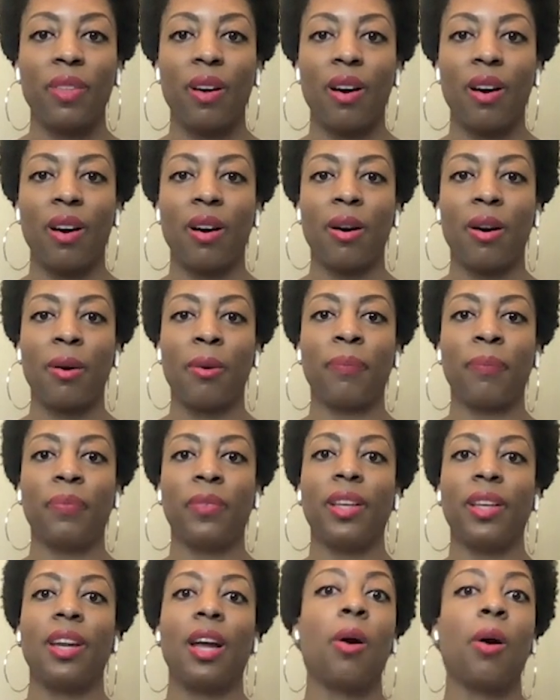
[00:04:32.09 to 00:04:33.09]

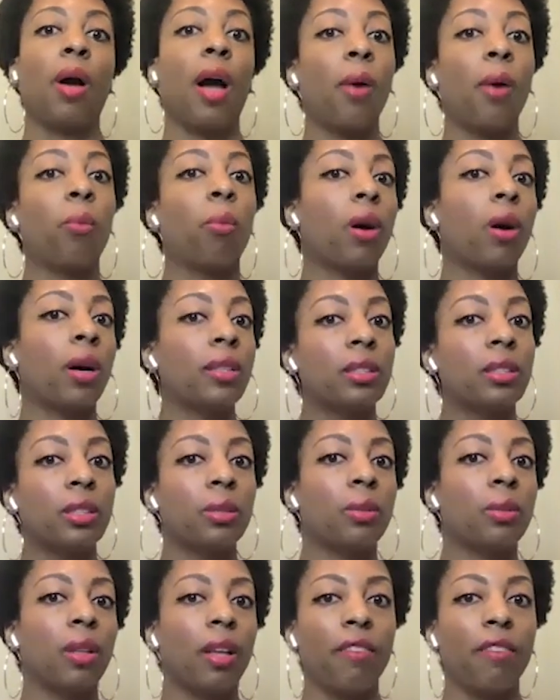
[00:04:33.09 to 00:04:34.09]
And I want
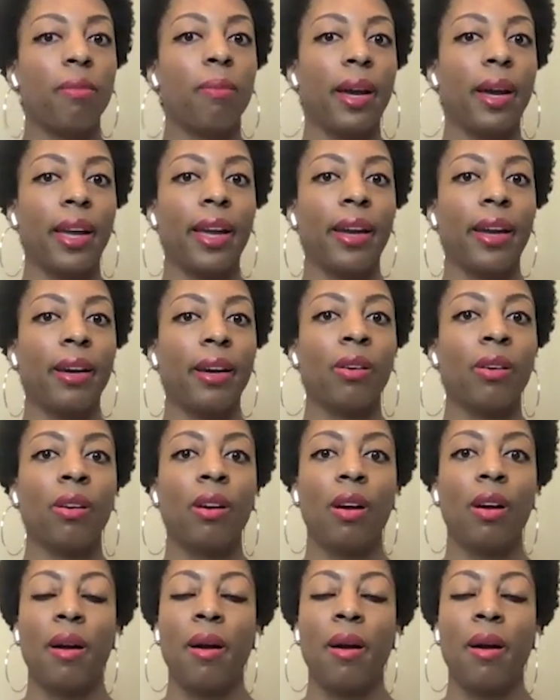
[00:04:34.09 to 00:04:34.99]
to love my hair,